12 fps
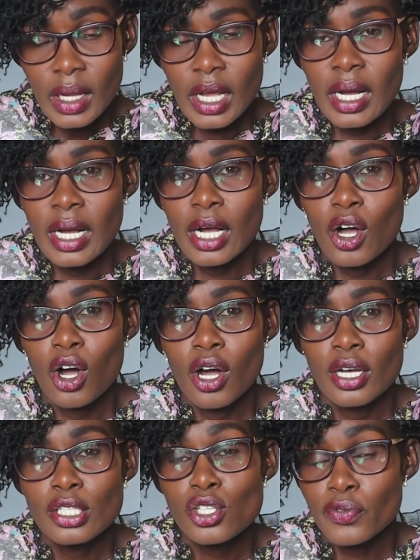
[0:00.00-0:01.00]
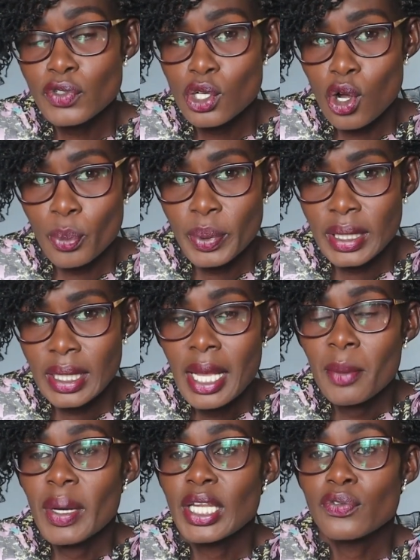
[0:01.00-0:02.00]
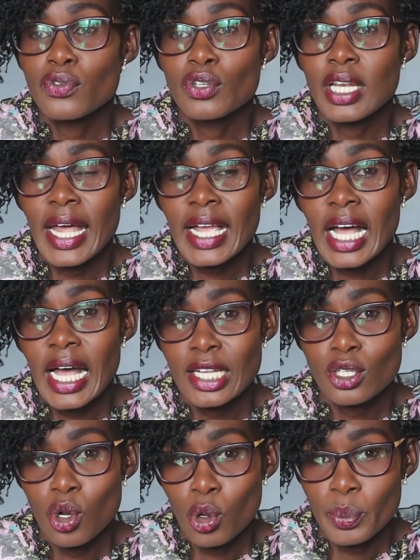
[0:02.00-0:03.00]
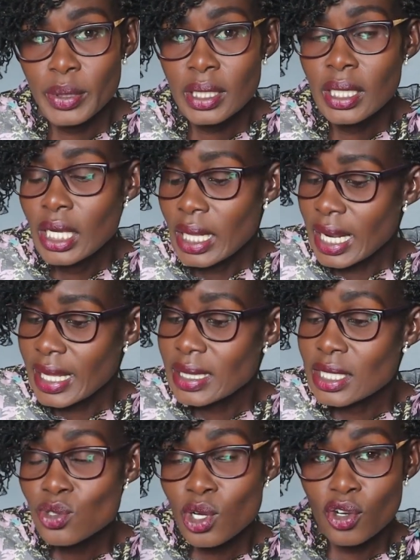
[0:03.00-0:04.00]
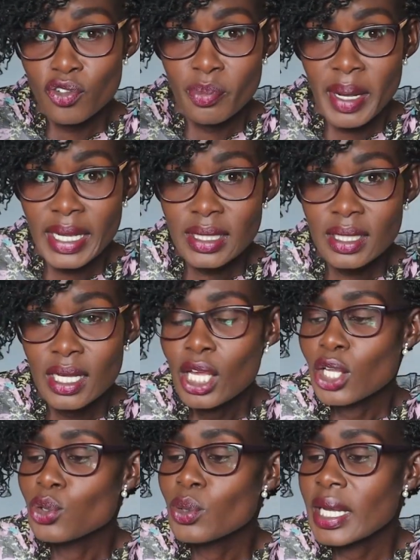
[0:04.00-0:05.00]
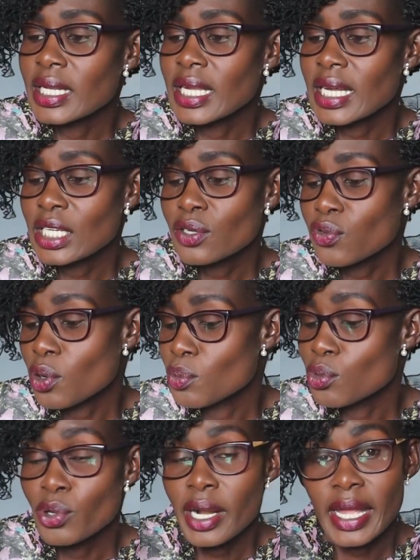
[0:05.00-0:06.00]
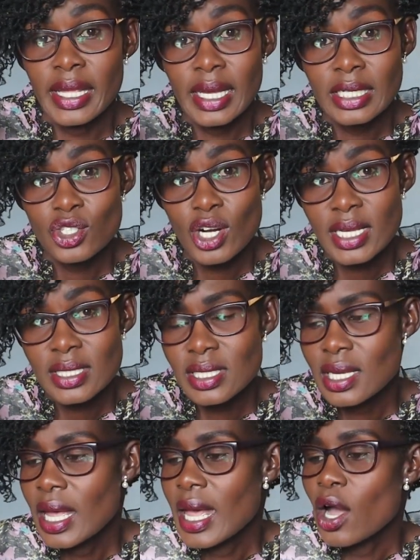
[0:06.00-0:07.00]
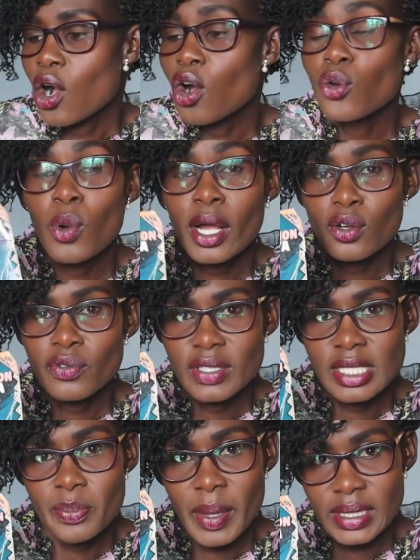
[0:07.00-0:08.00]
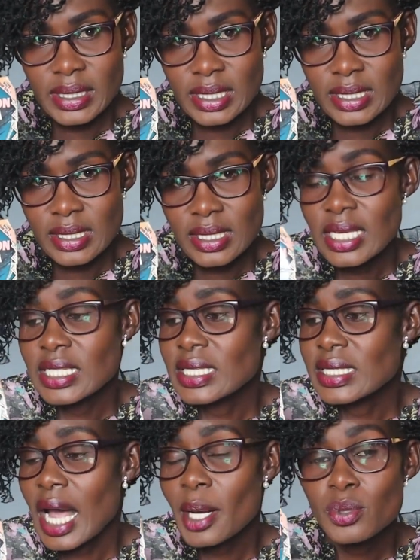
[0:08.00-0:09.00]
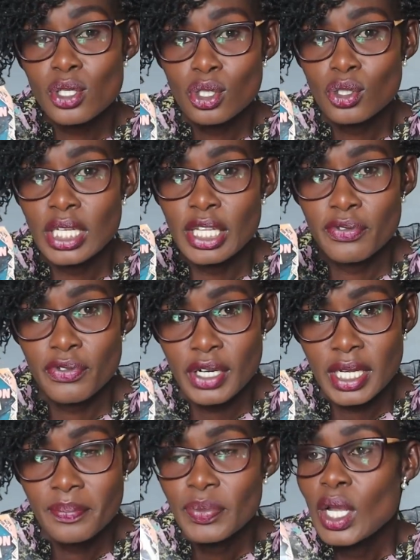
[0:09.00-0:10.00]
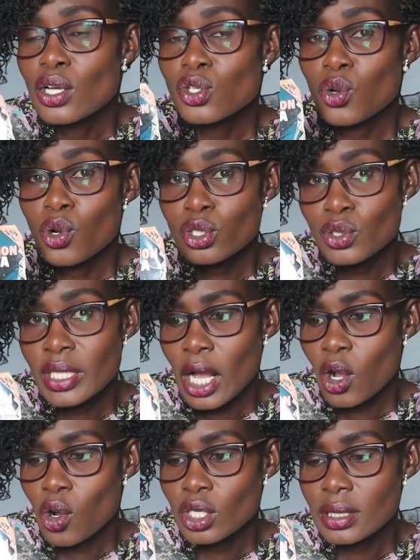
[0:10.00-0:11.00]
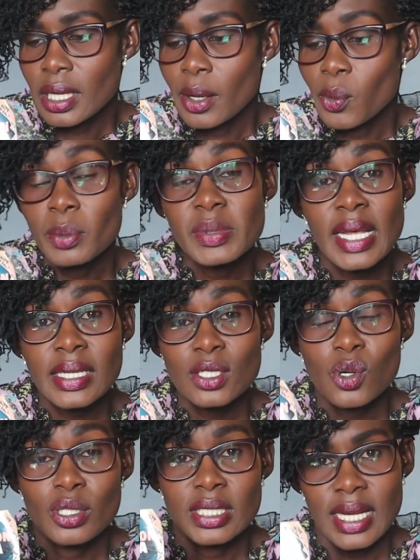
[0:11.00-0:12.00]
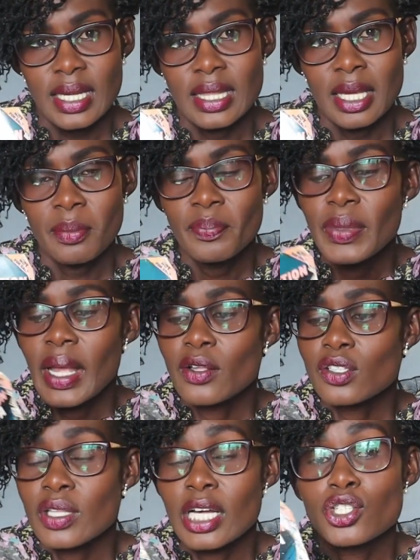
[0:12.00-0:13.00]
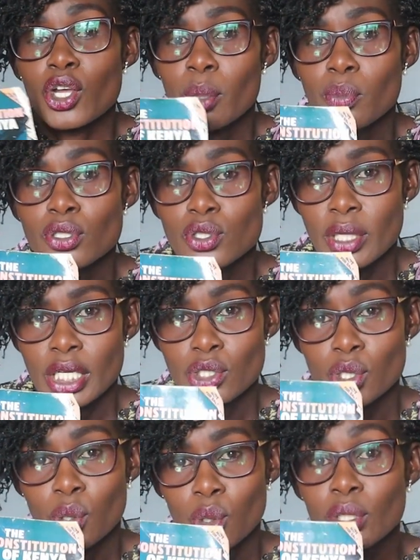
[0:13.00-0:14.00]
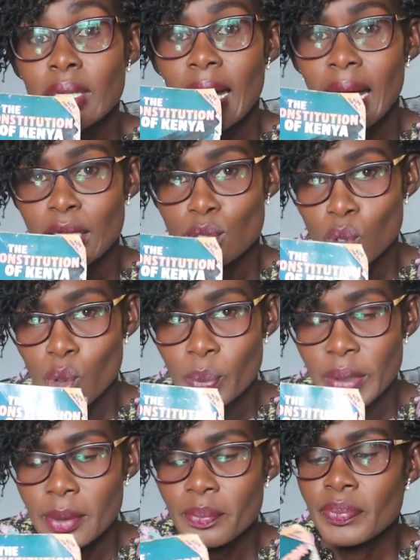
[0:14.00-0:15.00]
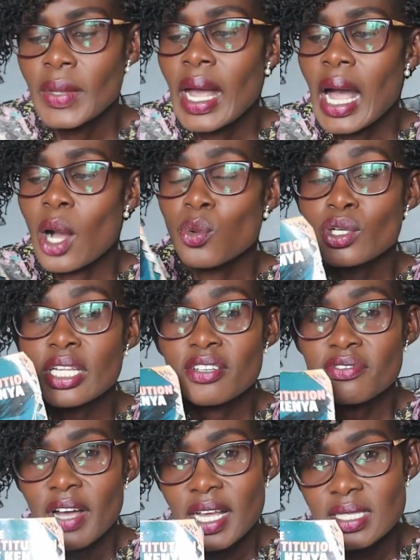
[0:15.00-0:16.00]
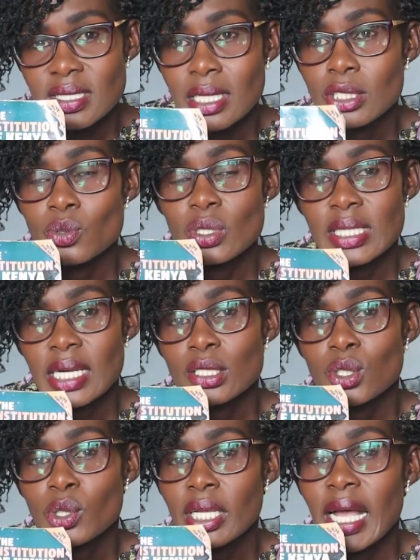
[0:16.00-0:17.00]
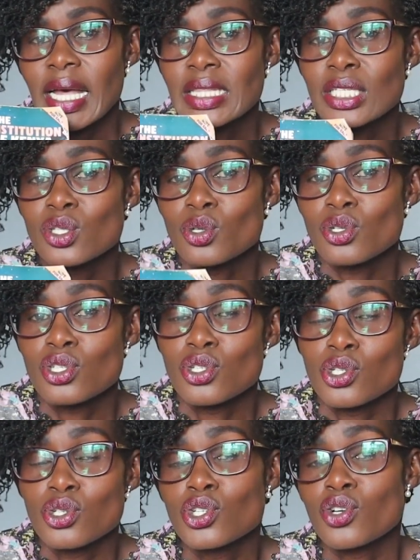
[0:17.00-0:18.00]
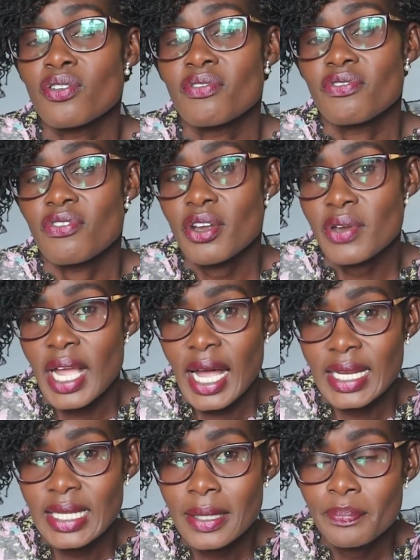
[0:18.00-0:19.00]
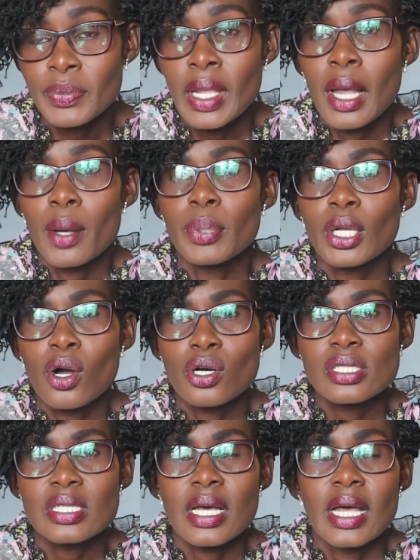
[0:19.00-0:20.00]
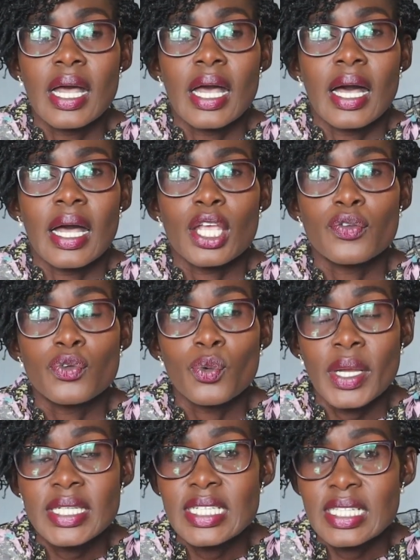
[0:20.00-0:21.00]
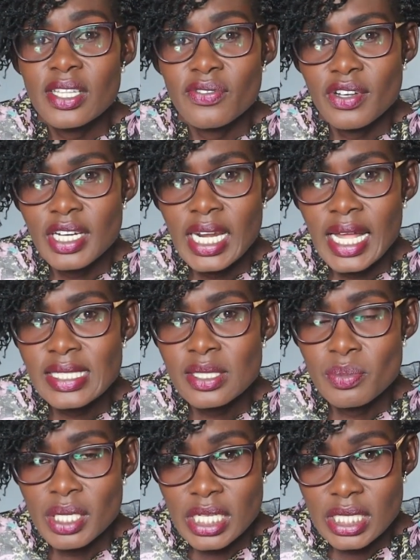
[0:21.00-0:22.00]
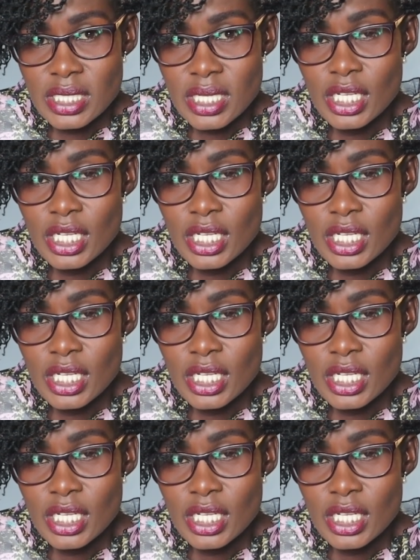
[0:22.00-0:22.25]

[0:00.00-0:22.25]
soft copy, but if you'd like a hard copy like this one of mine, you can get it from Uraia Trust or one of its partners. It is absolutely free, so go to their website, contact them so that you're able to get your own hard copy. I would advise that you start looking at this constitution very early, because if you wait till the very last minute